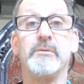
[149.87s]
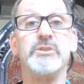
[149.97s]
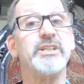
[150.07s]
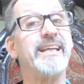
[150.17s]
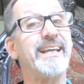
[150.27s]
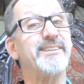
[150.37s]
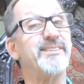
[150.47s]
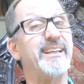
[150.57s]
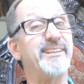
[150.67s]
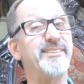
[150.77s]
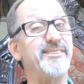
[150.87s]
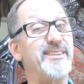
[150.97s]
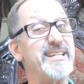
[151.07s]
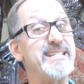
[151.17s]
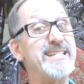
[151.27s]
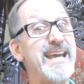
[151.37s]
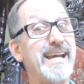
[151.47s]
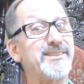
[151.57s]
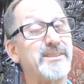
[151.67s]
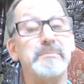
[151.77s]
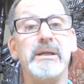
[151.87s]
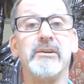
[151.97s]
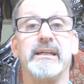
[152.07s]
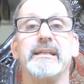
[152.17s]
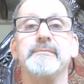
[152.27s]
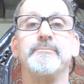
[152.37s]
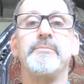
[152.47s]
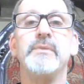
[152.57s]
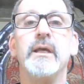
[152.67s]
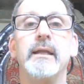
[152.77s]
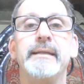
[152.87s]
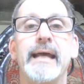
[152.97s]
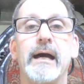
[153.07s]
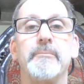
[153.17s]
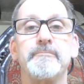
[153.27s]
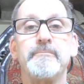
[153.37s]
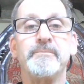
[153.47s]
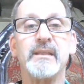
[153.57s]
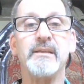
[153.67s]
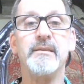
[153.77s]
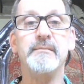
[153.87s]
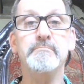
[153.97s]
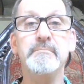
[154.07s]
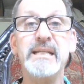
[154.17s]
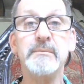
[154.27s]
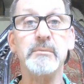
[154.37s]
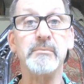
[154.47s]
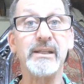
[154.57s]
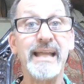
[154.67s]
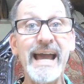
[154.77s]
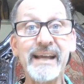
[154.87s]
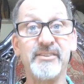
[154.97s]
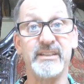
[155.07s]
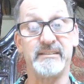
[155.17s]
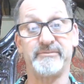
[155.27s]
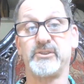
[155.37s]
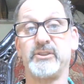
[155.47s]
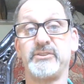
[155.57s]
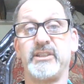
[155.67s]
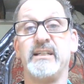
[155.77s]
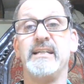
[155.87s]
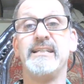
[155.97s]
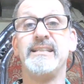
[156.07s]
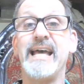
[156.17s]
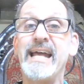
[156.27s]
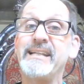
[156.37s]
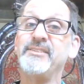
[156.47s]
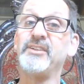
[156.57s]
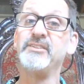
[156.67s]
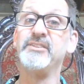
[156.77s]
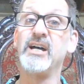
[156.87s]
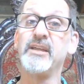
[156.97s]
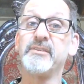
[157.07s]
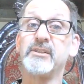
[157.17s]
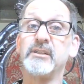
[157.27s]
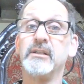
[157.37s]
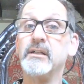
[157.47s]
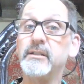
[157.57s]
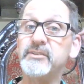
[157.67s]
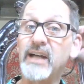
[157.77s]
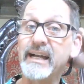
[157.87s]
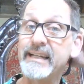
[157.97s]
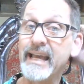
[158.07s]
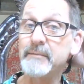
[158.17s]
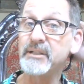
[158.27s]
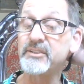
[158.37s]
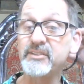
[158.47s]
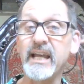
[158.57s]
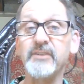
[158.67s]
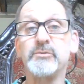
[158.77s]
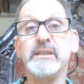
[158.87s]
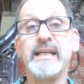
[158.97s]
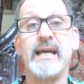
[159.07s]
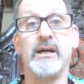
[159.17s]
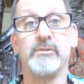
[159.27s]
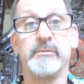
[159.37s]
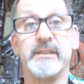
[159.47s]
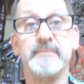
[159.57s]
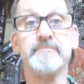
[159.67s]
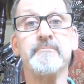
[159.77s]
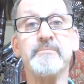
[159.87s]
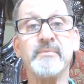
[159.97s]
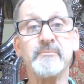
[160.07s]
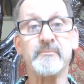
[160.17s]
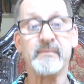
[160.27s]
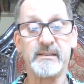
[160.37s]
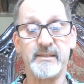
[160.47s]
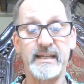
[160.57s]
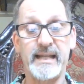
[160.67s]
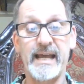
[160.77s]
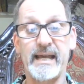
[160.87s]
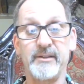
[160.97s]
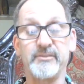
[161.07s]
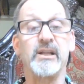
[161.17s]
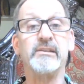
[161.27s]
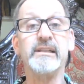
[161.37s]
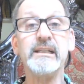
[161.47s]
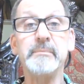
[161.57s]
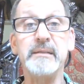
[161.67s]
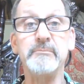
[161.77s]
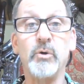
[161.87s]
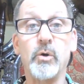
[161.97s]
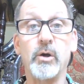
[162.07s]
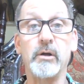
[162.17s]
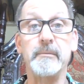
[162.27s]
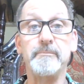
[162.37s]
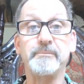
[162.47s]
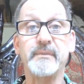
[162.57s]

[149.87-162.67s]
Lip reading: which again is the next period. Now, minimum laxity first, that is another dynamic scheduling algorithm that has a little bit more